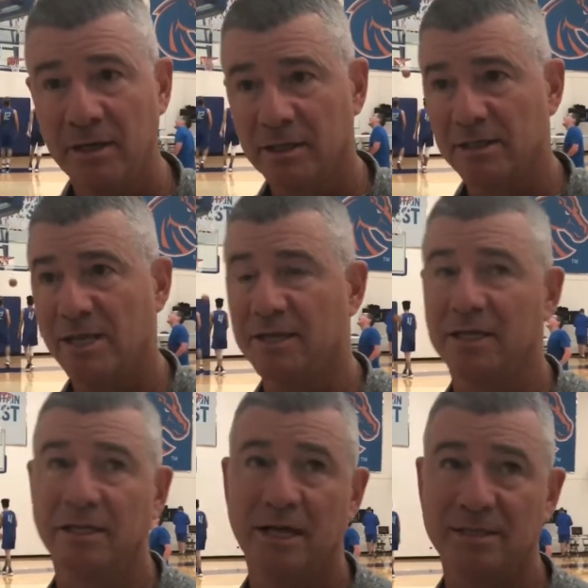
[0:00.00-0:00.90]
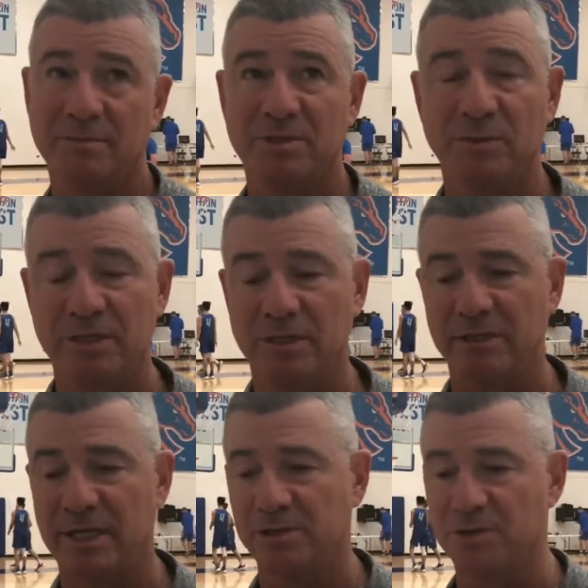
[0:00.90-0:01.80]
Because I think a lot of times when you
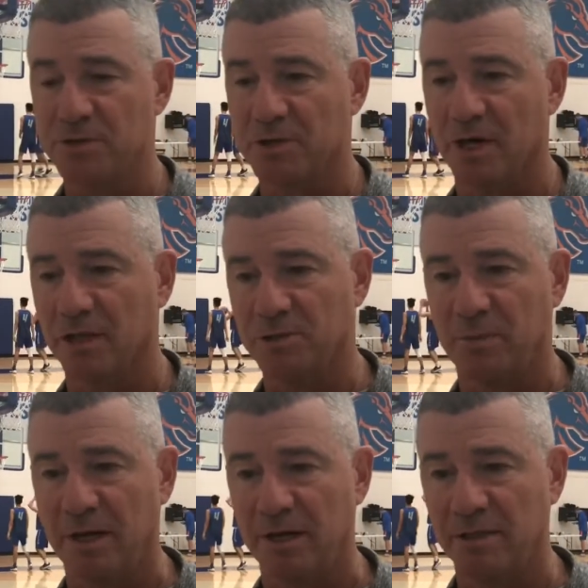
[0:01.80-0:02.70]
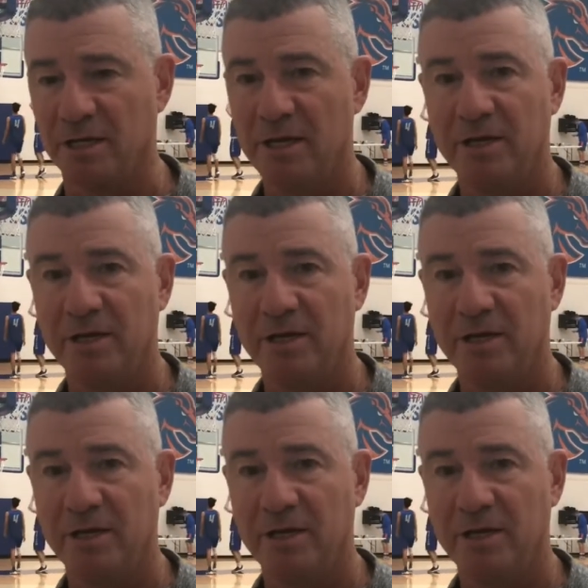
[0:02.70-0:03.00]
take junior college players,